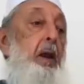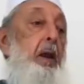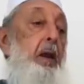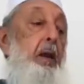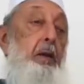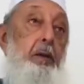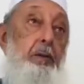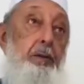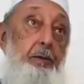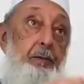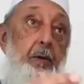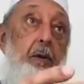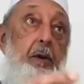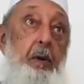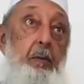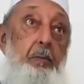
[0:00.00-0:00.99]
And this is
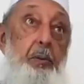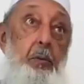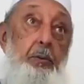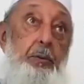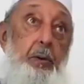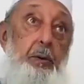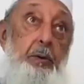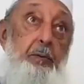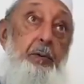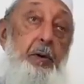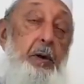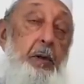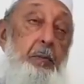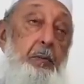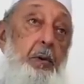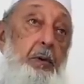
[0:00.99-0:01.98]
very important, a
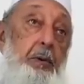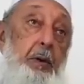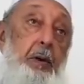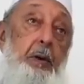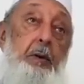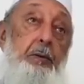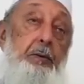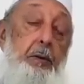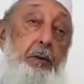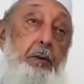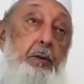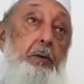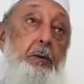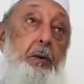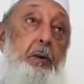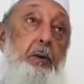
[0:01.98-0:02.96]
very important
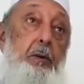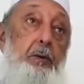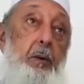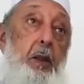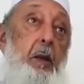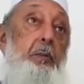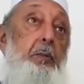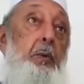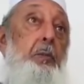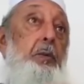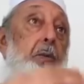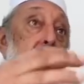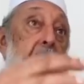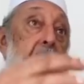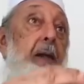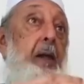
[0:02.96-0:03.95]
institution, Islam, to
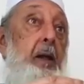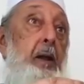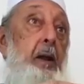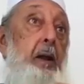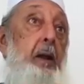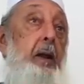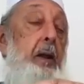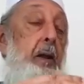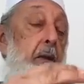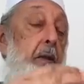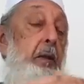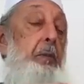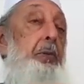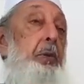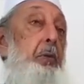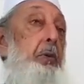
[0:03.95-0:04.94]
protect the
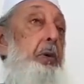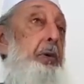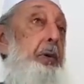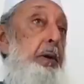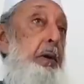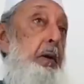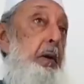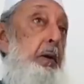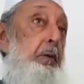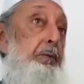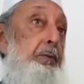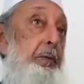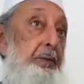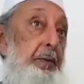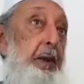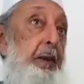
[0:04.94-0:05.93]
purity of
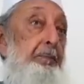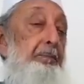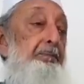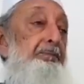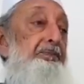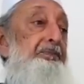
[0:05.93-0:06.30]
the faith.